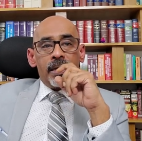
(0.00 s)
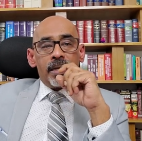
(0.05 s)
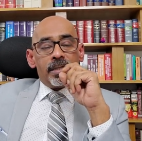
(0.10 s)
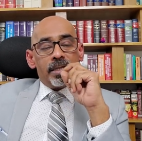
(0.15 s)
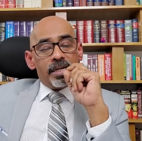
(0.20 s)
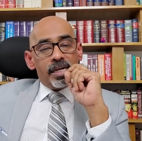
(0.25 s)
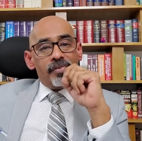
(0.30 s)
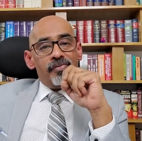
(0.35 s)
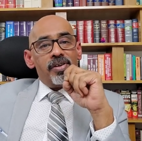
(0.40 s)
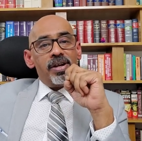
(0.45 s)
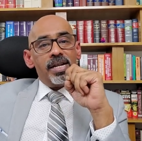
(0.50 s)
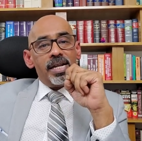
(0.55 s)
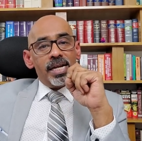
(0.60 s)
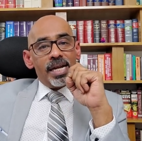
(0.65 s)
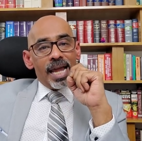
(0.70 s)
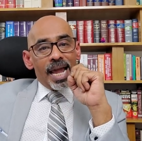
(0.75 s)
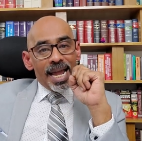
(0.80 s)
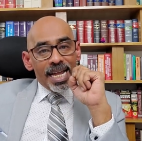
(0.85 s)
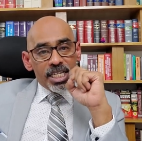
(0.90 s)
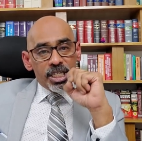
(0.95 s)
the defendant
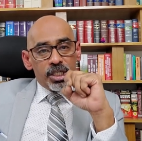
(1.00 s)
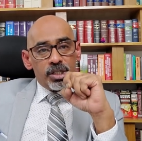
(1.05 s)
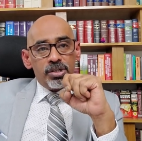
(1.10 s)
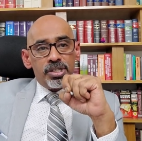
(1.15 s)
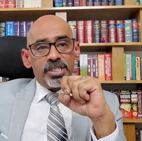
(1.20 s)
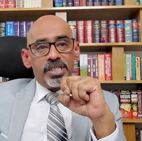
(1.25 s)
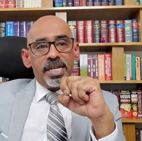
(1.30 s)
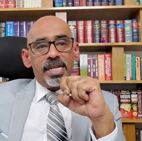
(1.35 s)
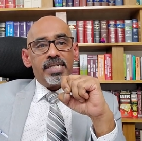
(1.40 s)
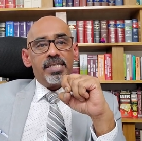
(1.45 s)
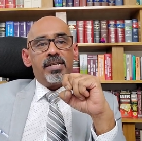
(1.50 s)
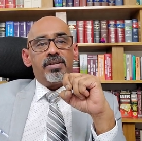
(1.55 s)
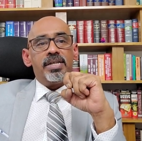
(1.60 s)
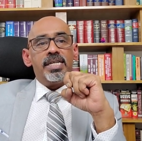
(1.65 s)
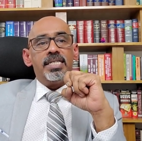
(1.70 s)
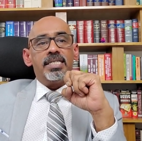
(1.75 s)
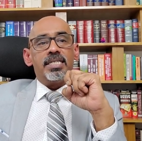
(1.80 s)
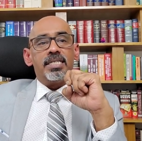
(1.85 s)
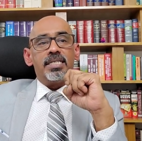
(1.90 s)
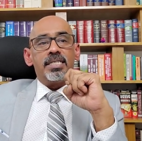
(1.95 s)
has to state the
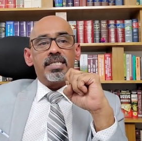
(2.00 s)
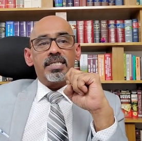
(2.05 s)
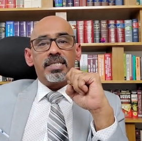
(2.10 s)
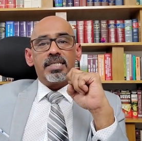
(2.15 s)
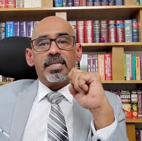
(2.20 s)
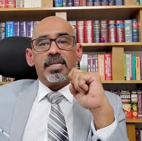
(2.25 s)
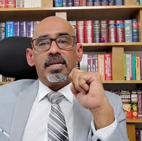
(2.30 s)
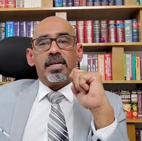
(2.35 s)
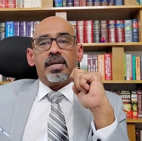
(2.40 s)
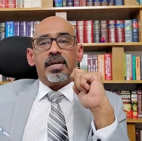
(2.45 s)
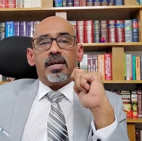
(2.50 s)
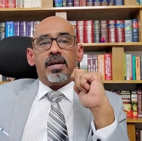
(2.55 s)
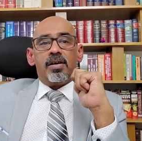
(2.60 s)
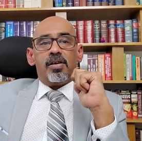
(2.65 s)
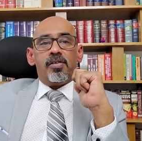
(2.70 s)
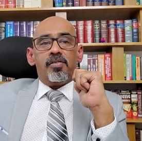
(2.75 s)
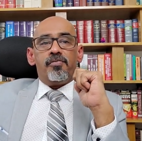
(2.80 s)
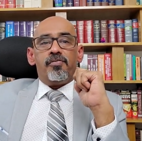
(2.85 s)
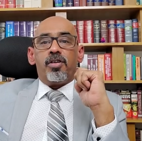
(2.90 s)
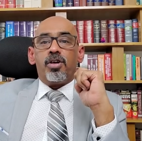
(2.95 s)
reasons
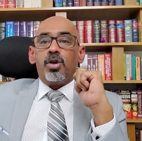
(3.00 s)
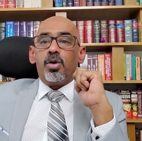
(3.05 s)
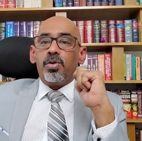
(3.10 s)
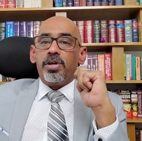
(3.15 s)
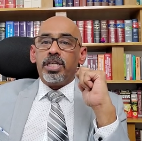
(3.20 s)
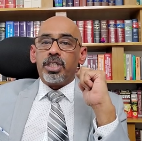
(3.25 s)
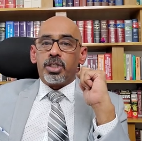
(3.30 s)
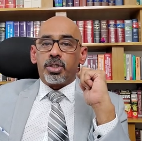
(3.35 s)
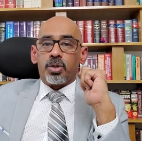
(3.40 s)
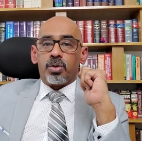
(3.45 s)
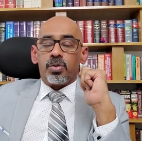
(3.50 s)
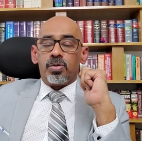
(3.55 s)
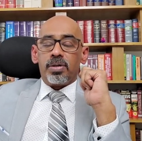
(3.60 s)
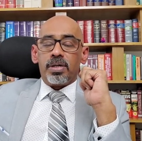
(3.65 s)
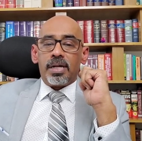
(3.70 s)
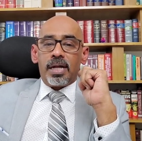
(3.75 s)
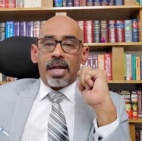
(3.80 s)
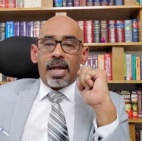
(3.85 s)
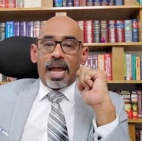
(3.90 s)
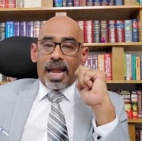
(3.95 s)
for doing so,
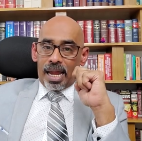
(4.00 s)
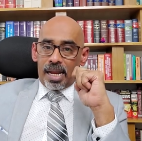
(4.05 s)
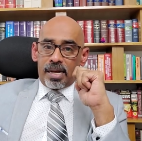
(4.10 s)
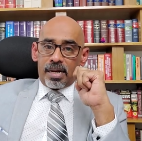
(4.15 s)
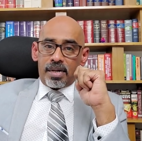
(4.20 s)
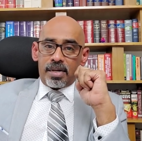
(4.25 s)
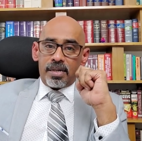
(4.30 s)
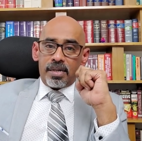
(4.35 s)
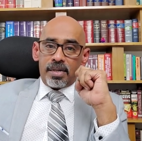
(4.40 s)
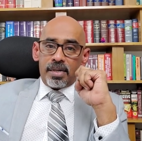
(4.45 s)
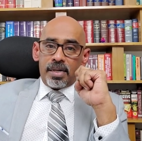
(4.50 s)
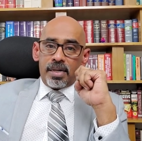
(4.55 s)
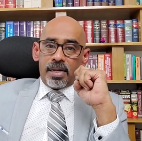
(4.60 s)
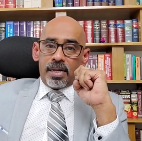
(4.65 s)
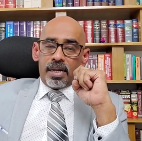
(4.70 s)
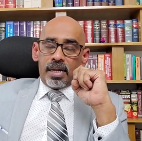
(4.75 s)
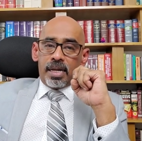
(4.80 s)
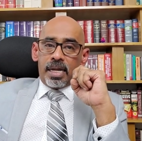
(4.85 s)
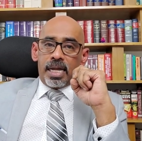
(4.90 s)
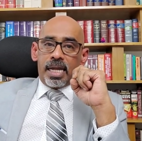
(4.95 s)
and
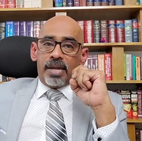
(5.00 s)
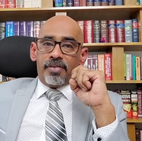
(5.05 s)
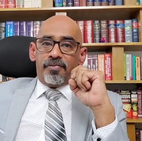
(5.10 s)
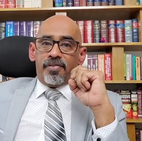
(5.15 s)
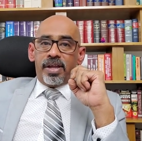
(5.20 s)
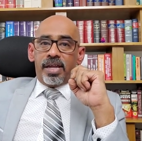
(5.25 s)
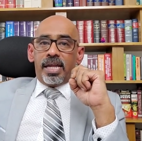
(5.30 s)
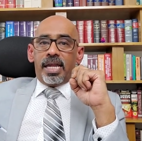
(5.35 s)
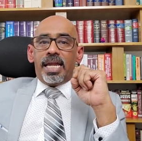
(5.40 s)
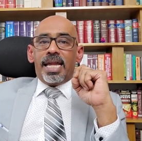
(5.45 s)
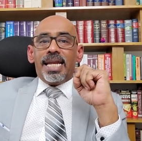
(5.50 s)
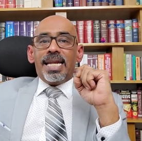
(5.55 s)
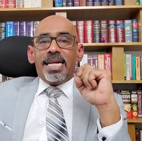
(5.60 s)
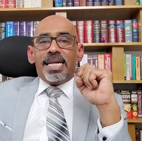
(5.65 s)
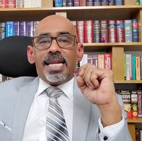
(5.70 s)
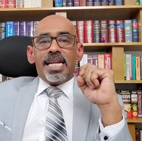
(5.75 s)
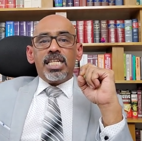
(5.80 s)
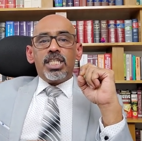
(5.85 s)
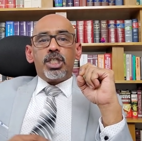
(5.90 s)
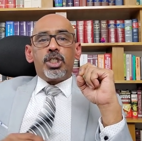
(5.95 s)
if he
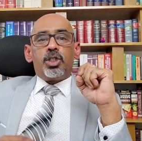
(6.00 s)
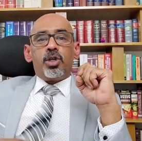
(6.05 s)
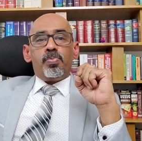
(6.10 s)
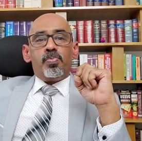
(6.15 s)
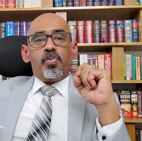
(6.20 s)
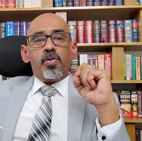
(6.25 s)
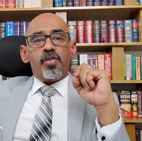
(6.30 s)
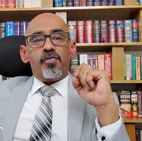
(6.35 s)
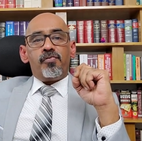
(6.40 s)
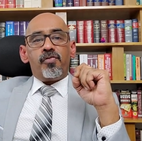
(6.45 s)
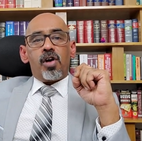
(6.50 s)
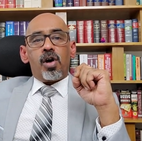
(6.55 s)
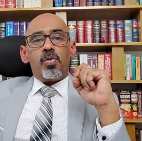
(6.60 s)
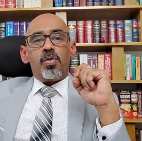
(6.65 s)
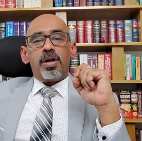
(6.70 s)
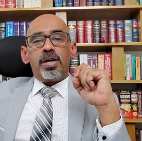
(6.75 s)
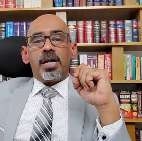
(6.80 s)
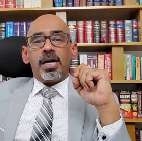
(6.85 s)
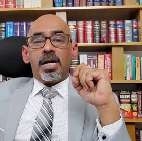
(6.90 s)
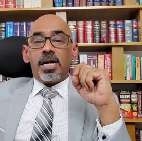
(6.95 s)
intends to put
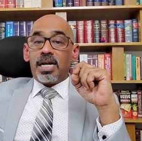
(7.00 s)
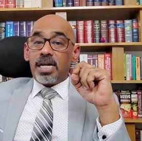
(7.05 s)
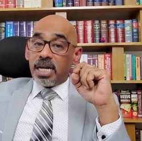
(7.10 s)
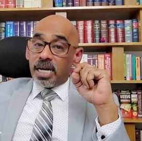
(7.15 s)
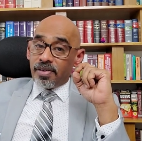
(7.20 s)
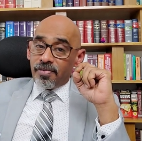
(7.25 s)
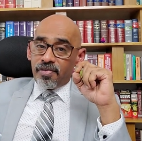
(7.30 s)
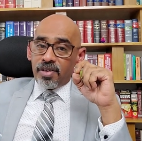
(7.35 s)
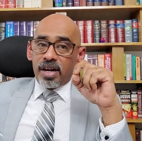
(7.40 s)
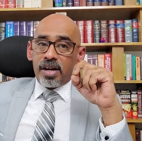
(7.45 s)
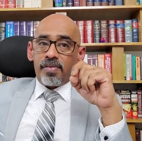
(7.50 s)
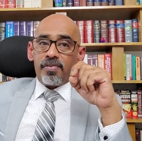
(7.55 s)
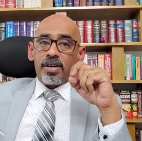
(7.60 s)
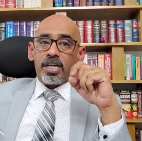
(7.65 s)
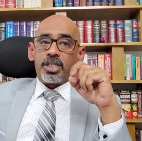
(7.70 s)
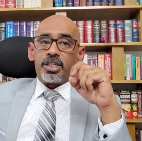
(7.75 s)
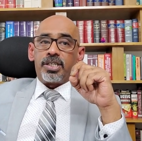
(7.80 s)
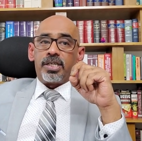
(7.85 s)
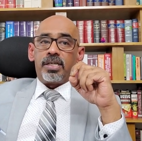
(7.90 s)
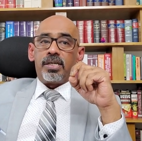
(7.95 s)
forward a different
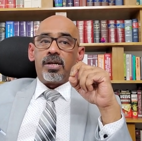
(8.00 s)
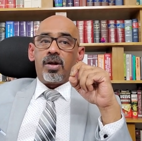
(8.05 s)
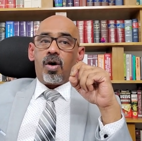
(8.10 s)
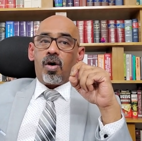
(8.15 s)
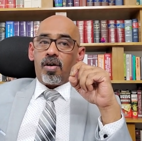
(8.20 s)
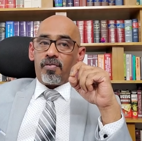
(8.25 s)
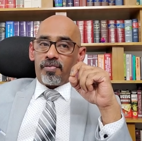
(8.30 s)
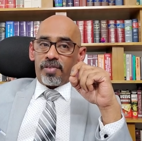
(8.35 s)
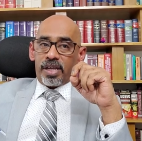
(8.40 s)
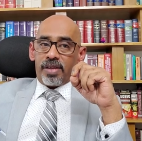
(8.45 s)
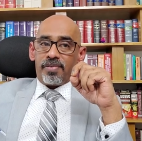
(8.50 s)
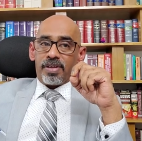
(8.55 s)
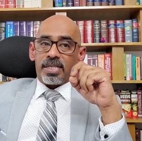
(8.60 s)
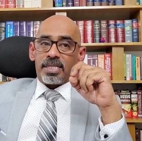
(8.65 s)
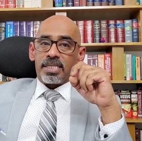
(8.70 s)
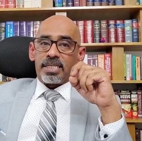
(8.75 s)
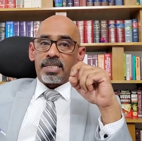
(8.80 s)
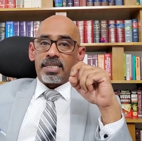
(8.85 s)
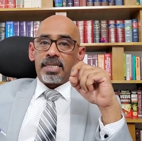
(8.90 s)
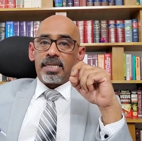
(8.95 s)
version of
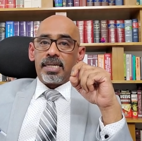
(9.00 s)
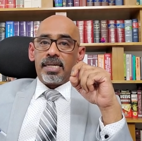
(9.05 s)
events,